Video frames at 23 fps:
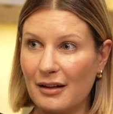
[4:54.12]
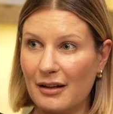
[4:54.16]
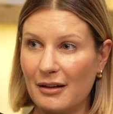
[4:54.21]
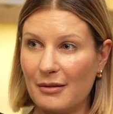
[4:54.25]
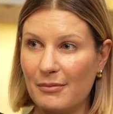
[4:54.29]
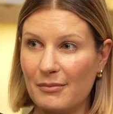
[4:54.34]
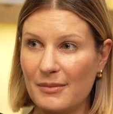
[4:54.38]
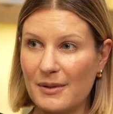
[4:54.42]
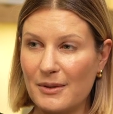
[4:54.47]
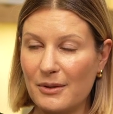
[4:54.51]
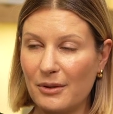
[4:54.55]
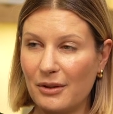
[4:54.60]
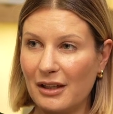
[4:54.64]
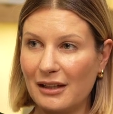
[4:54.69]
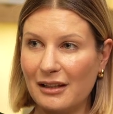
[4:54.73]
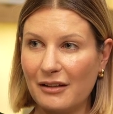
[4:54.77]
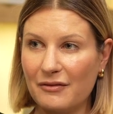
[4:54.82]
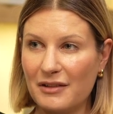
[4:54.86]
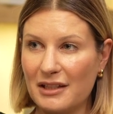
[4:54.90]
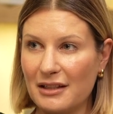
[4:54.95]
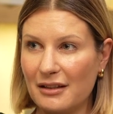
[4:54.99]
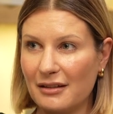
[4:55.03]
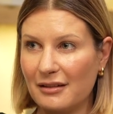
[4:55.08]
So I'd love
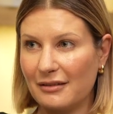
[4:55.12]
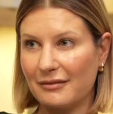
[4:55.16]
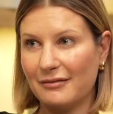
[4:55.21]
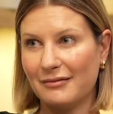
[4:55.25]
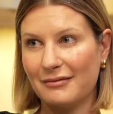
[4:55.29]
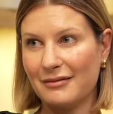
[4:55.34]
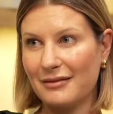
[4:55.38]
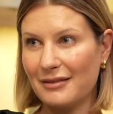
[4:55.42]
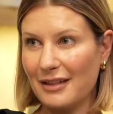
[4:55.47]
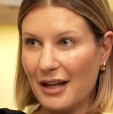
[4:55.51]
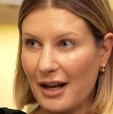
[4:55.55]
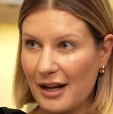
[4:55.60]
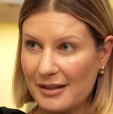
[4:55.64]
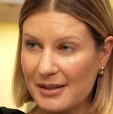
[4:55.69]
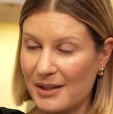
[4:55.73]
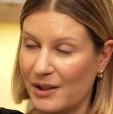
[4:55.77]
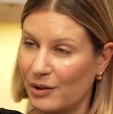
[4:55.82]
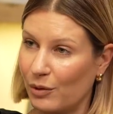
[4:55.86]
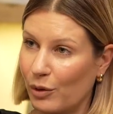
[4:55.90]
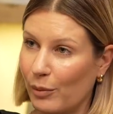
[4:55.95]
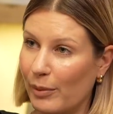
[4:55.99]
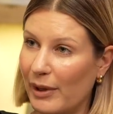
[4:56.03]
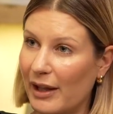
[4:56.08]
to ask
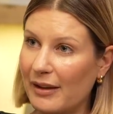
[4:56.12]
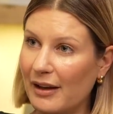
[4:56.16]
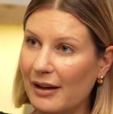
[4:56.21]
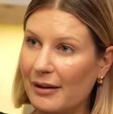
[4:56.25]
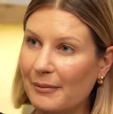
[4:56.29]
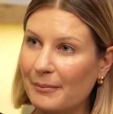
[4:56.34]
you about that.